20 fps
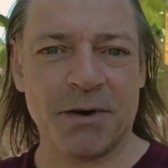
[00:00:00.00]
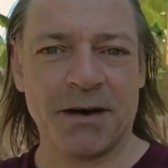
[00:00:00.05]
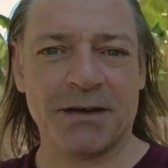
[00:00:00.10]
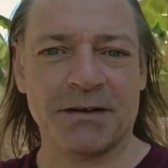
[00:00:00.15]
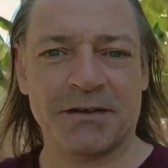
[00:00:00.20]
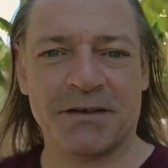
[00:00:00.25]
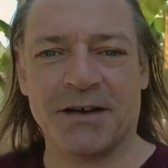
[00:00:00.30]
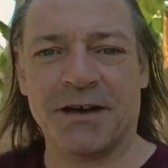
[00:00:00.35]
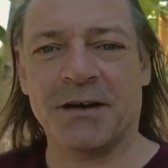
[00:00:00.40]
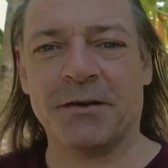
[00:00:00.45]

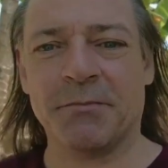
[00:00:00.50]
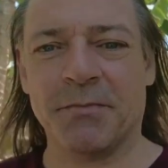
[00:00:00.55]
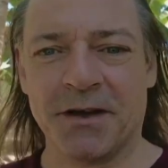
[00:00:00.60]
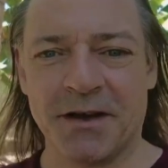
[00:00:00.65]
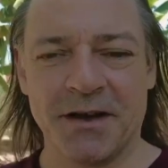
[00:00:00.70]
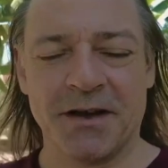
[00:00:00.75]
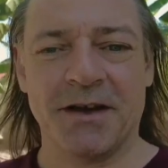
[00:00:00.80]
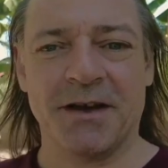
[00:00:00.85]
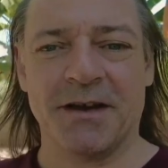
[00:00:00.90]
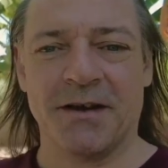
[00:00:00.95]
But
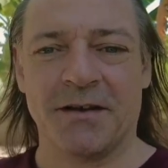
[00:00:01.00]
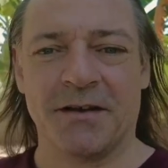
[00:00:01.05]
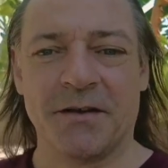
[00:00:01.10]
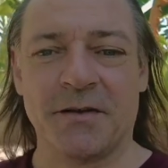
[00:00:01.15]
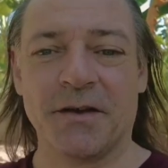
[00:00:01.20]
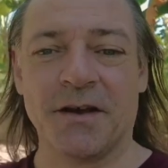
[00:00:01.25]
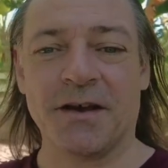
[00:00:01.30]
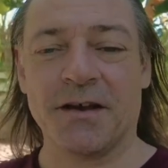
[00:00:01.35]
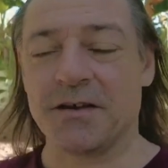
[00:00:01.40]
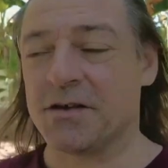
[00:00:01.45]

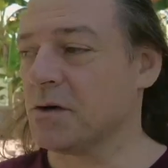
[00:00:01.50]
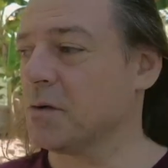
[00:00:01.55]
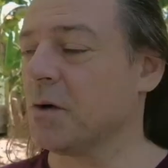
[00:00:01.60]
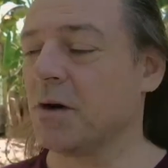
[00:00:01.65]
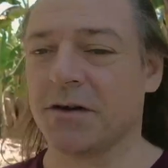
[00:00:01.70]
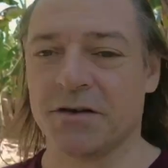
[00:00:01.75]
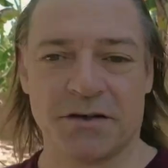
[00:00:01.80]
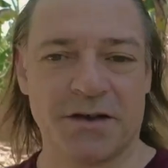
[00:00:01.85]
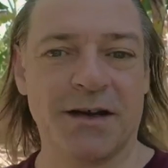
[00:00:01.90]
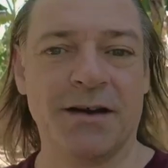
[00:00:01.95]
the thing is,
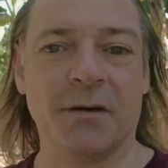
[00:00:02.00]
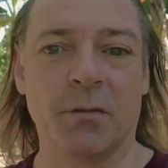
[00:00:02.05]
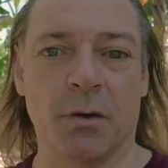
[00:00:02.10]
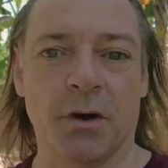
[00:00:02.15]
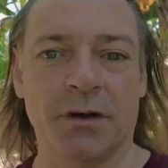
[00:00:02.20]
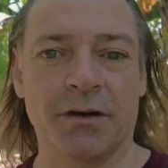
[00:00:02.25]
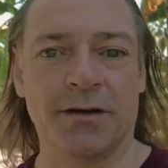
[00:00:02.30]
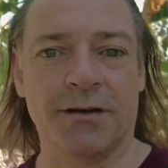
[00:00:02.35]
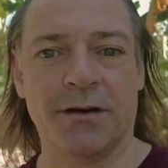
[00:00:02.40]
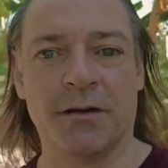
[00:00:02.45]
you ask
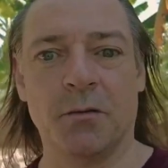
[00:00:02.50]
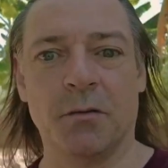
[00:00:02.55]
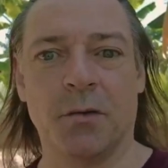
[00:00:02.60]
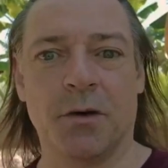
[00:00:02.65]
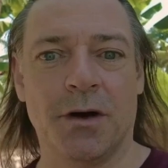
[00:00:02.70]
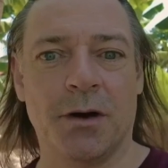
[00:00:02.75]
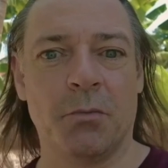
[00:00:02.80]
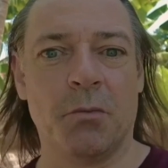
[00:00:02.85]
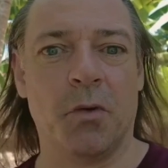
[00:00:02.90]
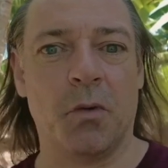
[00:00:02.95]
anyone, you
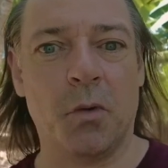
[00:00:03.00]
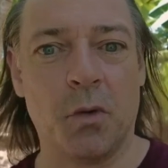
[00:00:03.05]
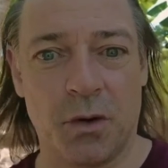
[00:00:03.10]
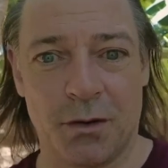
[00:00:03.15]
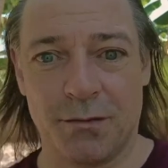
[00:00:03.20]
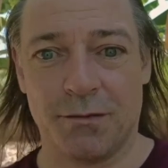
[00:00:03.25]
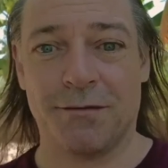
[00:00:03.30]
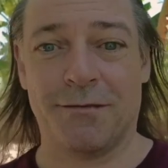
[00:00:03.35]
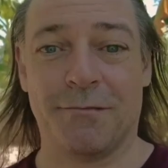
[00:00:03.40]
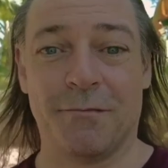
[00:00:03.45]
know,
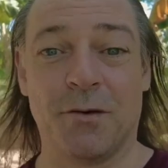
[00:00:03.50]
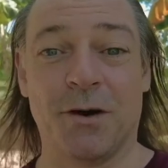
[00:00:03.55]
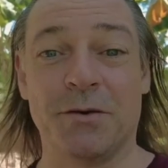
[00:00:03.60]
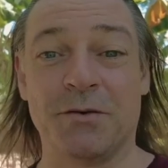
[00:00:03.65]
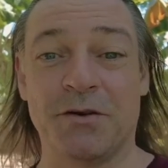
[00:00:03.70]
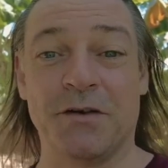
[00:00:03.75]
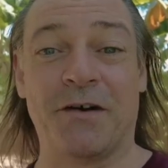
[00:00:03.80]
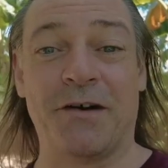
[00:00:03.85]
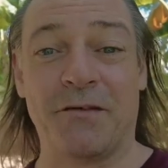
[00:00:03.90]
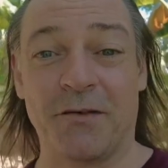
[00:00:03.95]

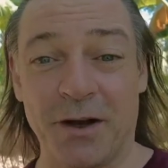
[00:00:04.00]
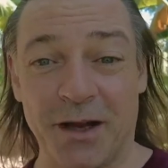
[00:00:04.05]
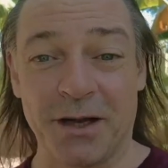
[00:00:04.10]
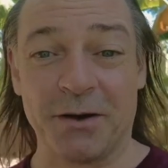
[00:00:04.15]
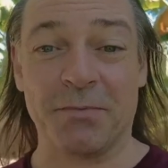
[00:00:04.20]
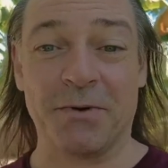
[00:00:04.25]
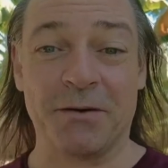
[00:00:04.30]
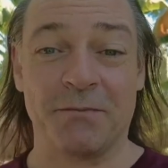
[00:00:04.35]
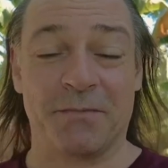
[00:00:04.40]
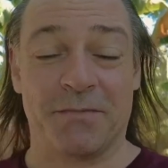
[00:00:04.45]
why do you like
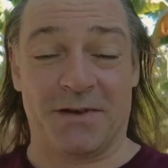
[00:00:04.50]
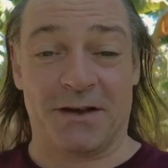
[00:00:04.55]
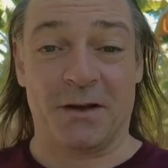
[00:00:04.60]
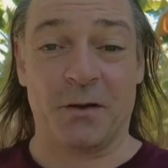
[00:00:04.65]
Labour?